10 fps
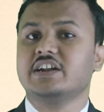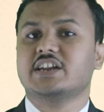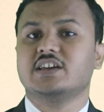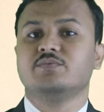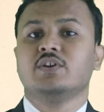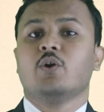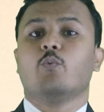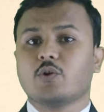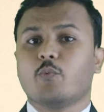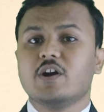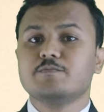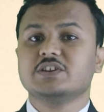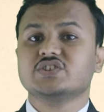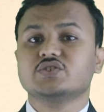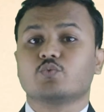that time the
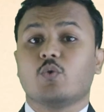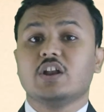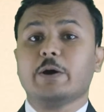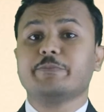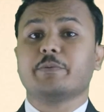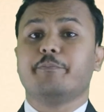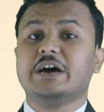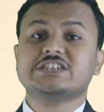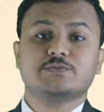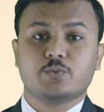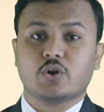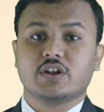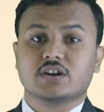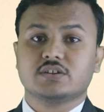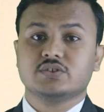WordPress is one of the best
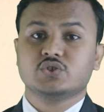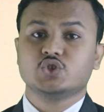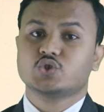products.